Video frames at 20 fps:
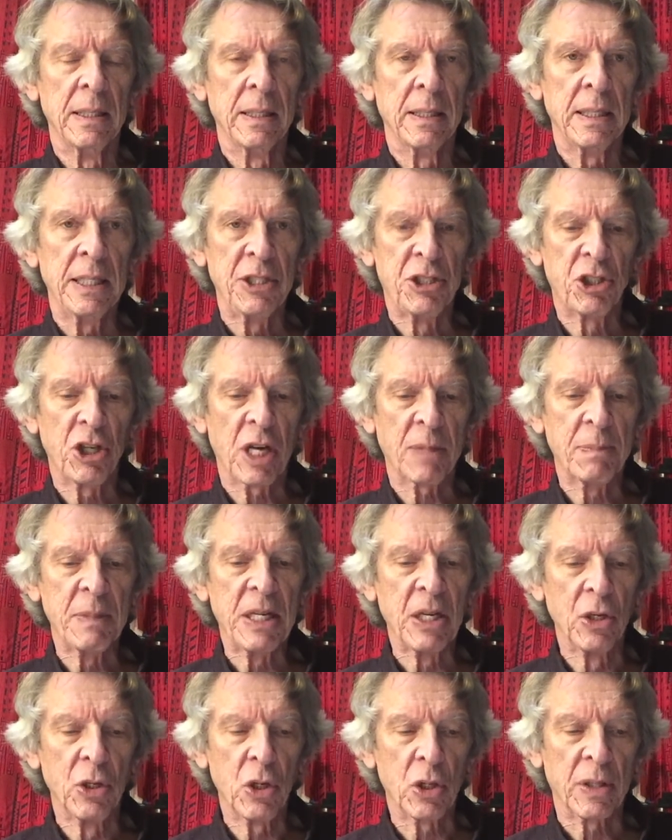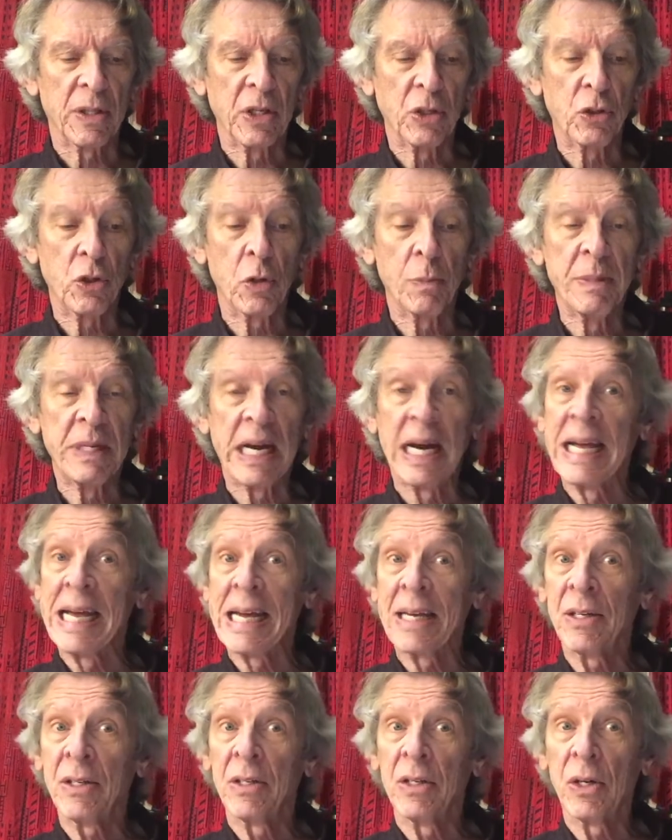He shot me a look that told me I
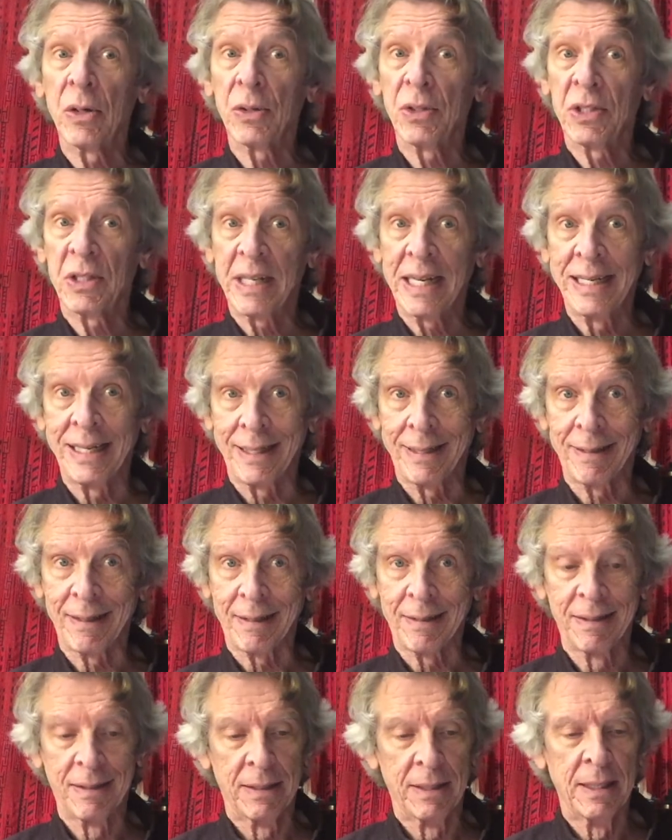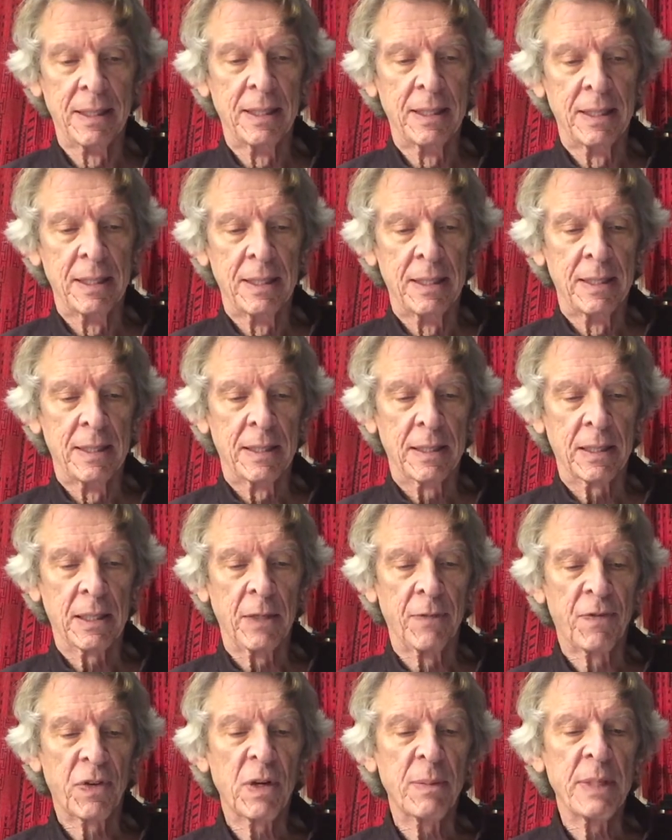hadn't noticed anything,
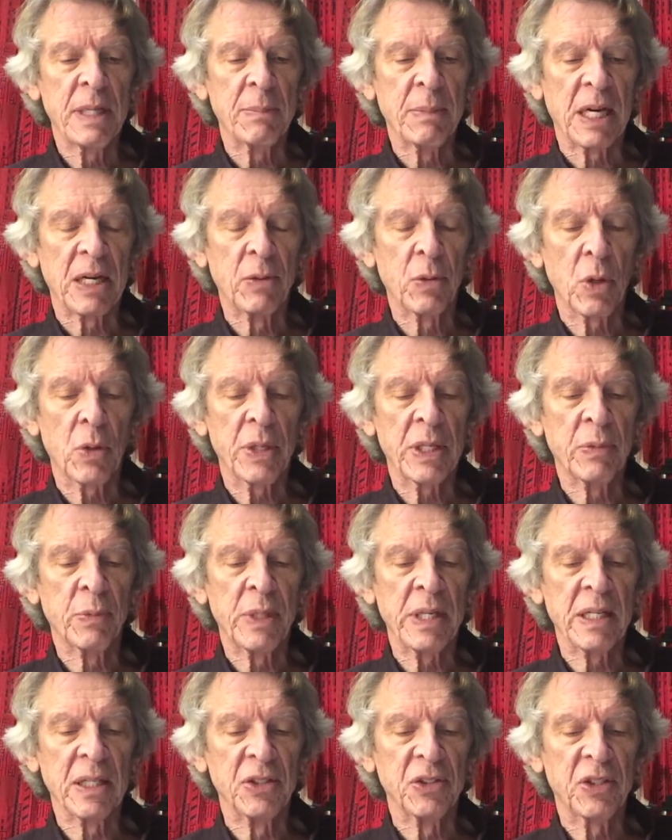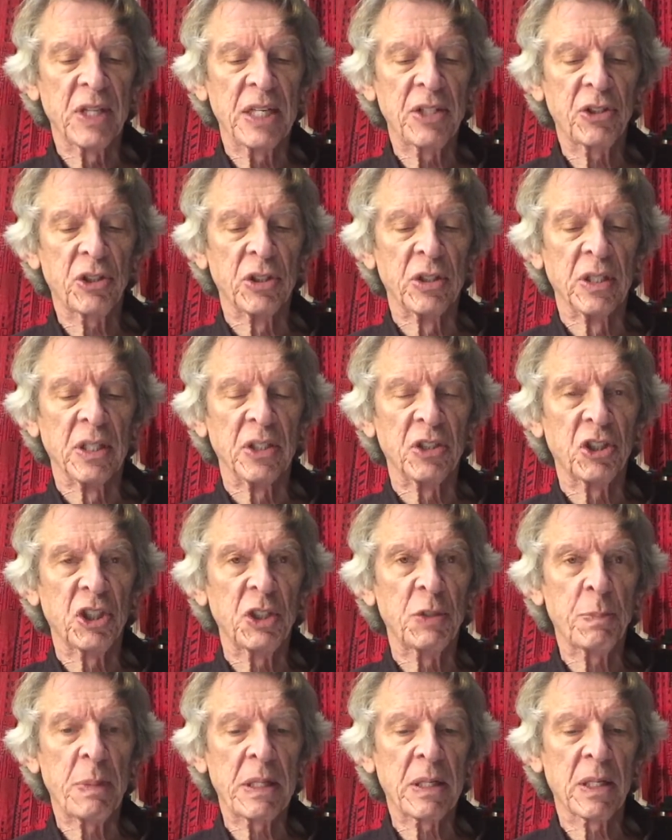confirming my growing realization that she
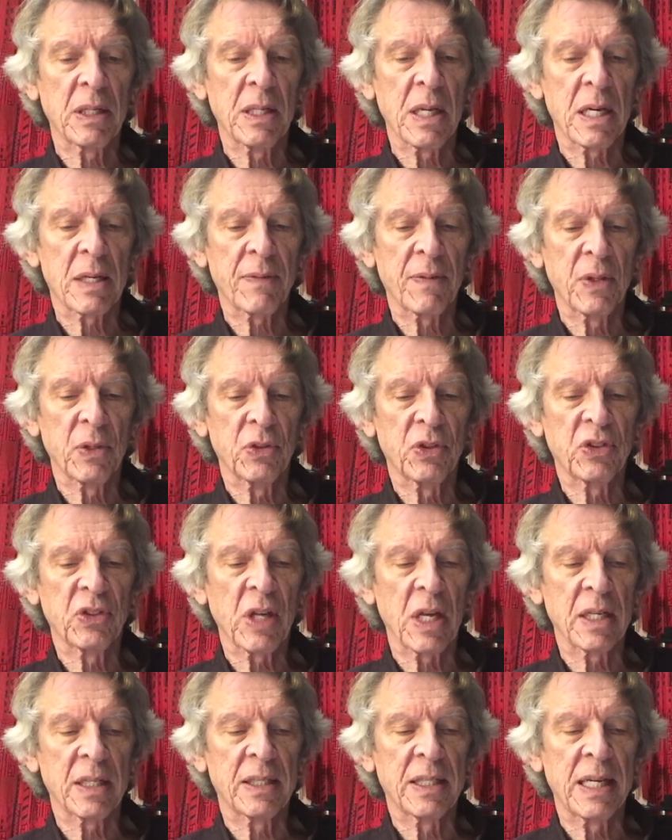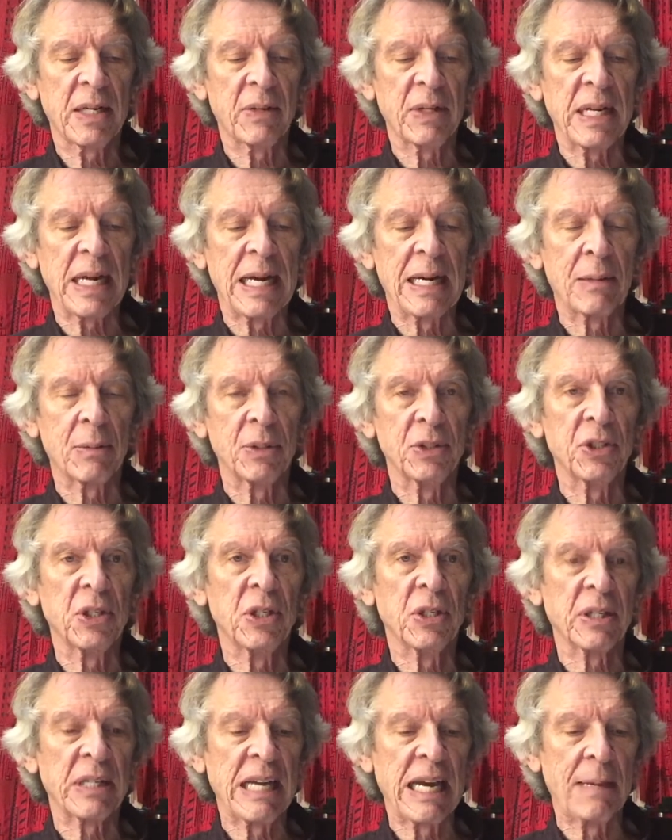spent a lot of those solitary hours in
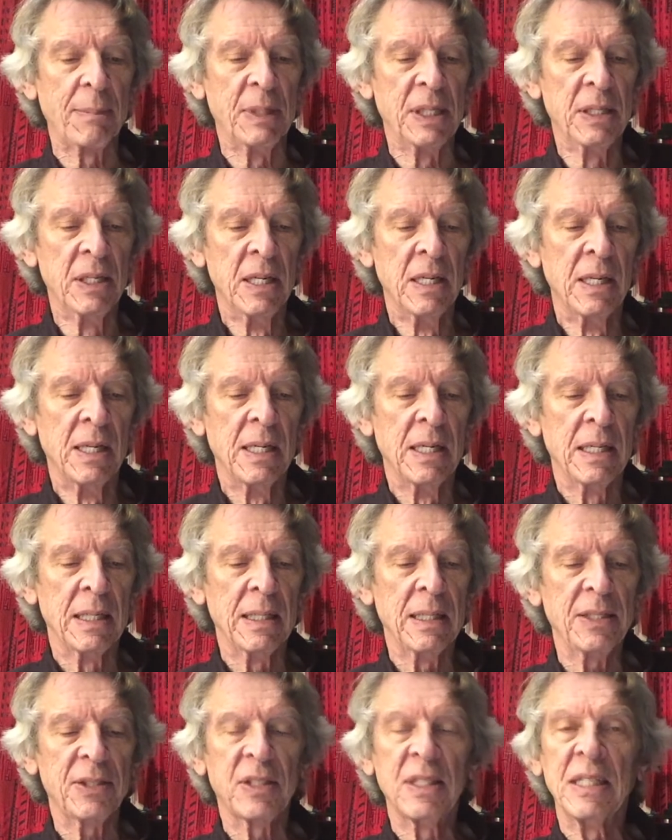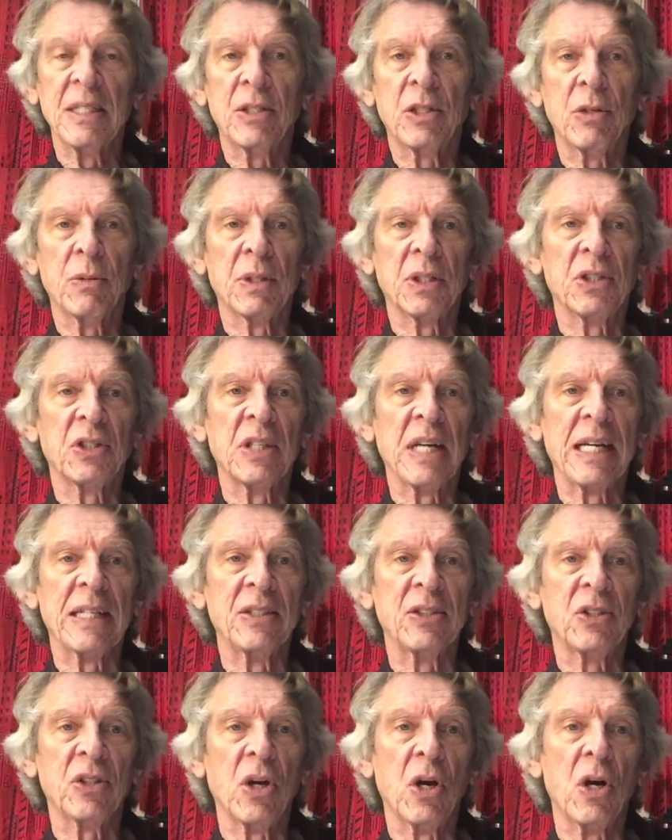her cabin listening to her sad
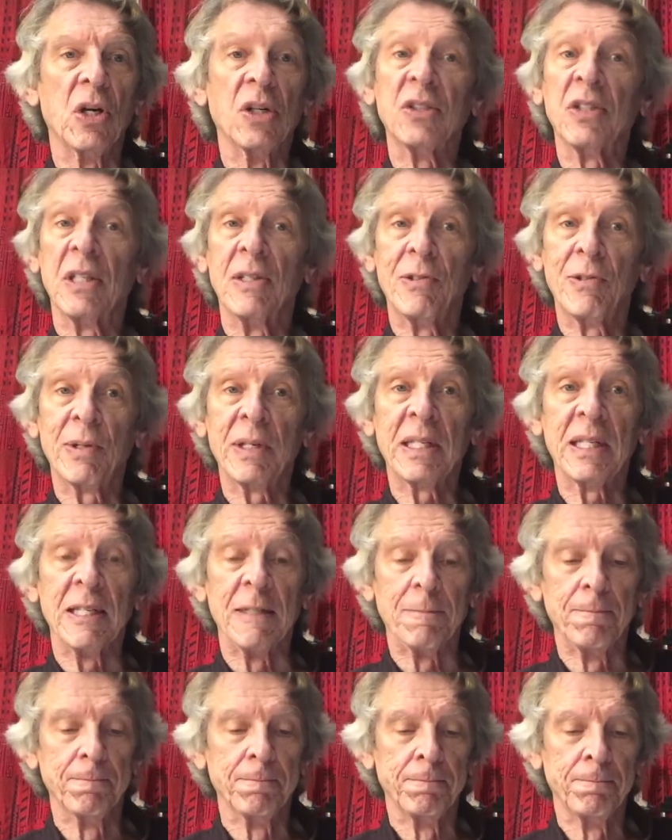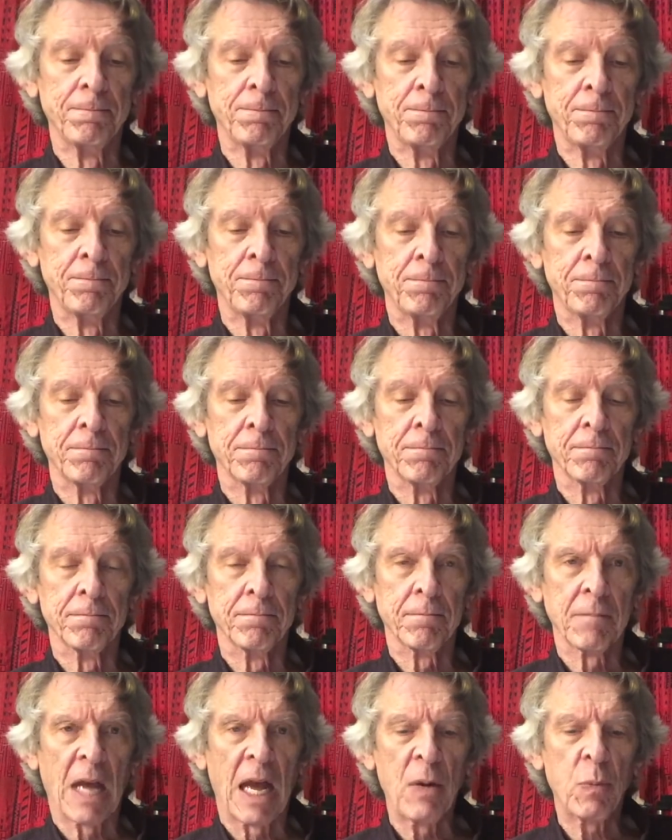songs and drinking.
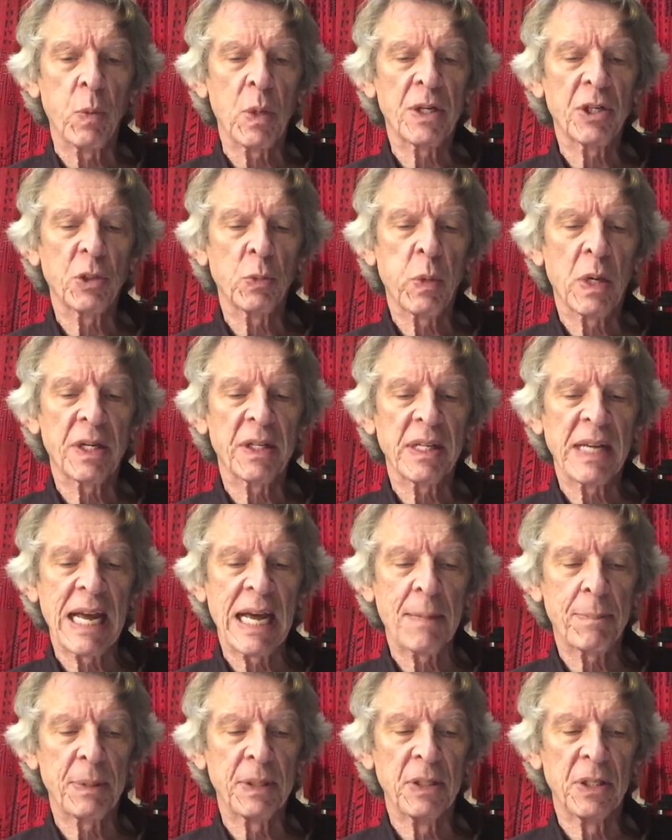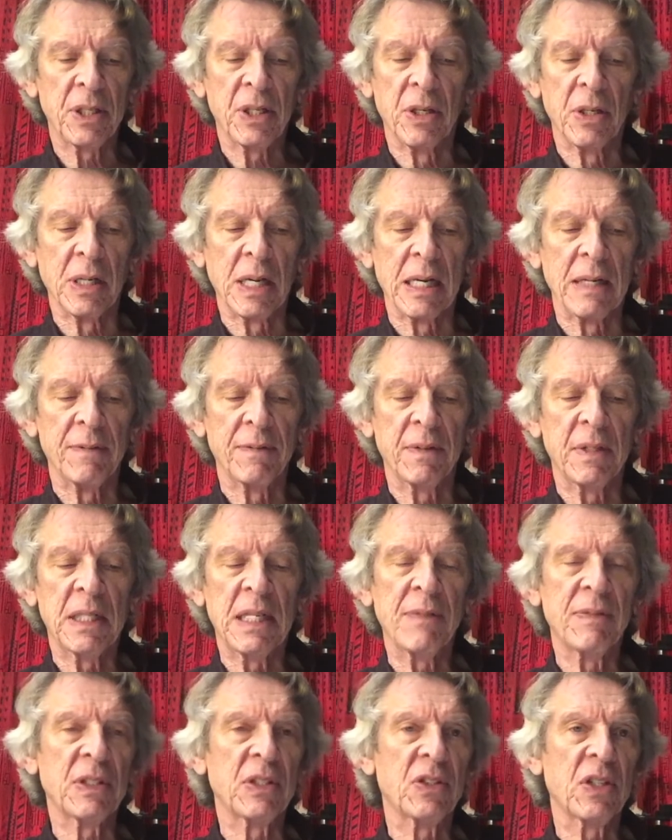I wondered what had happened in her life to
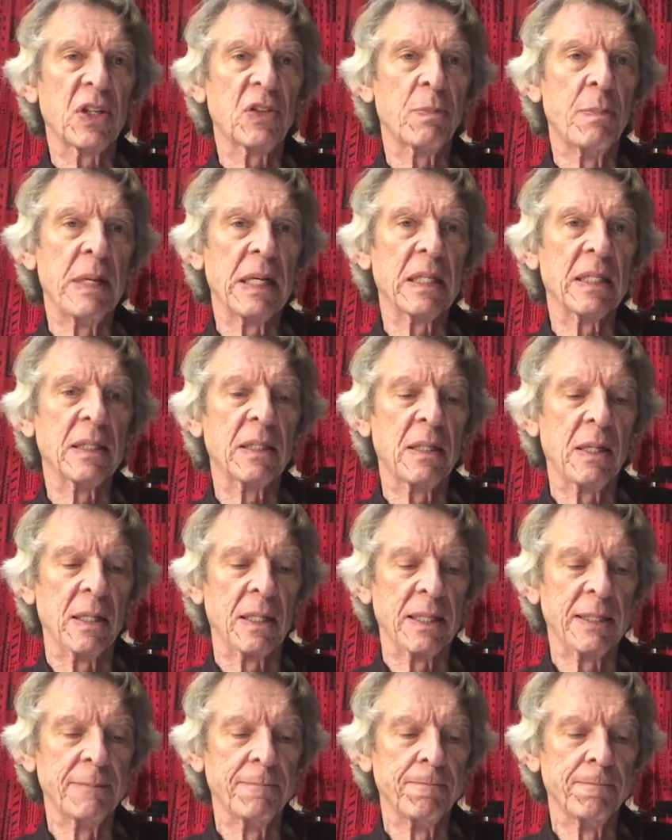give it such melancholy.